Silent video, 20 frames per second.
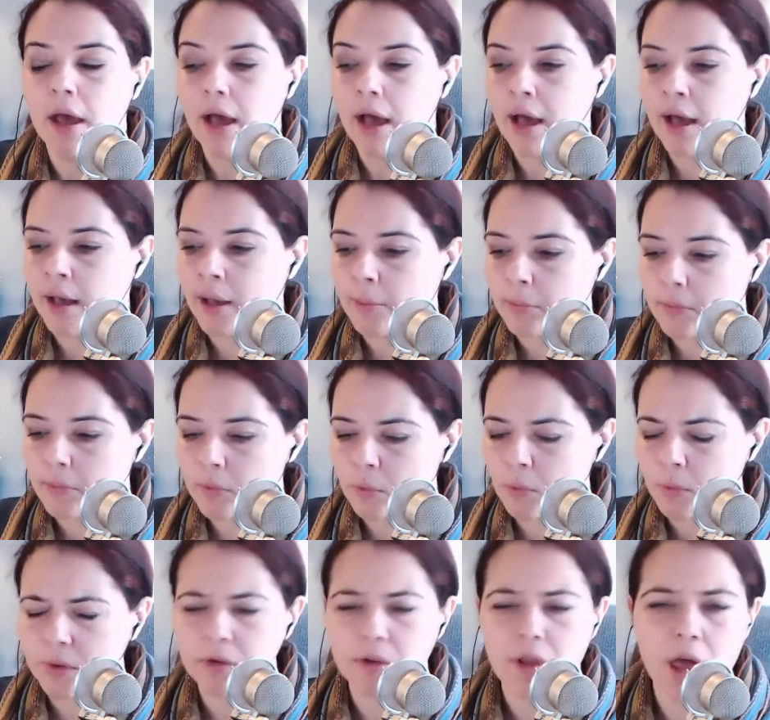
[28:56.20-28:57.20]
Um,
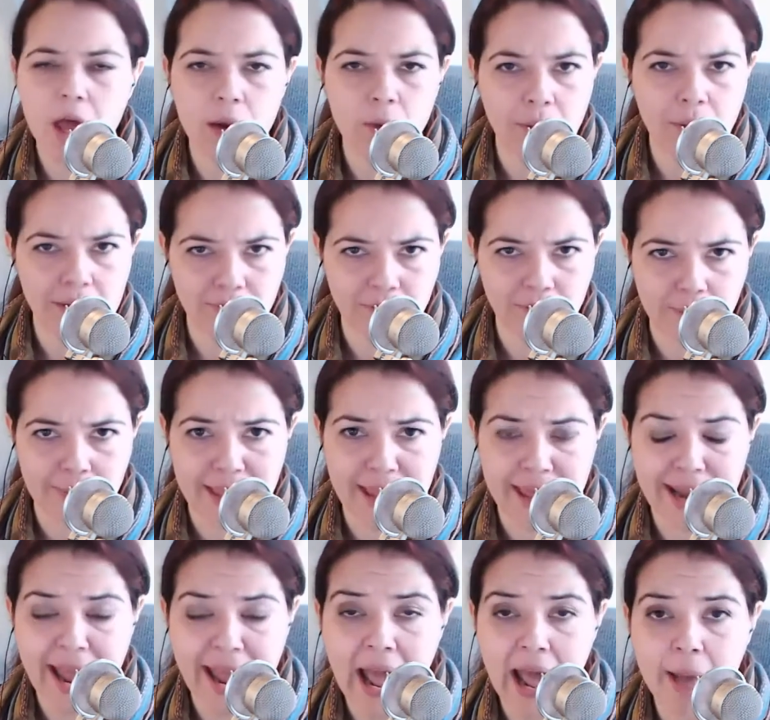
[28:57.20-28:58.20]
we're a long way from
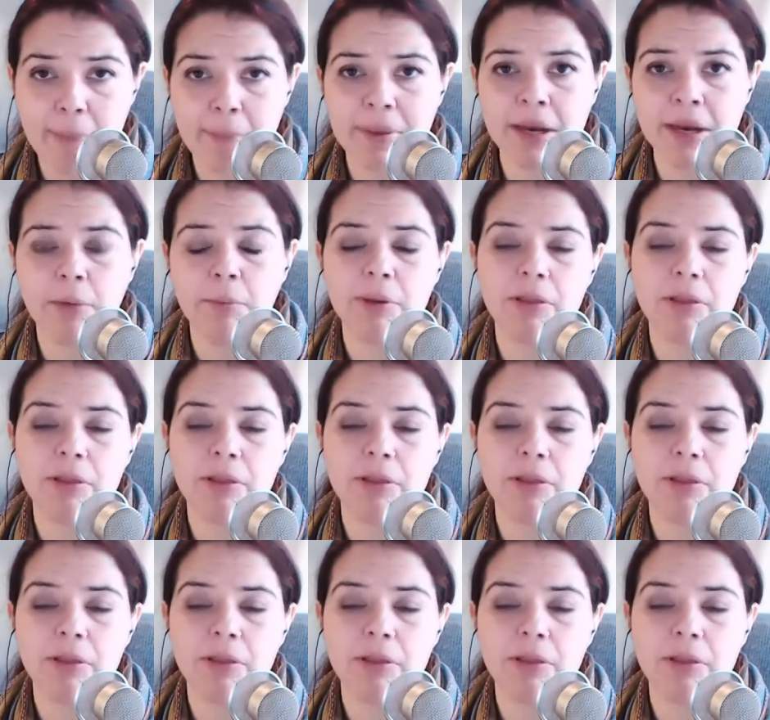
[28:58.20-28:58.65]
that happening,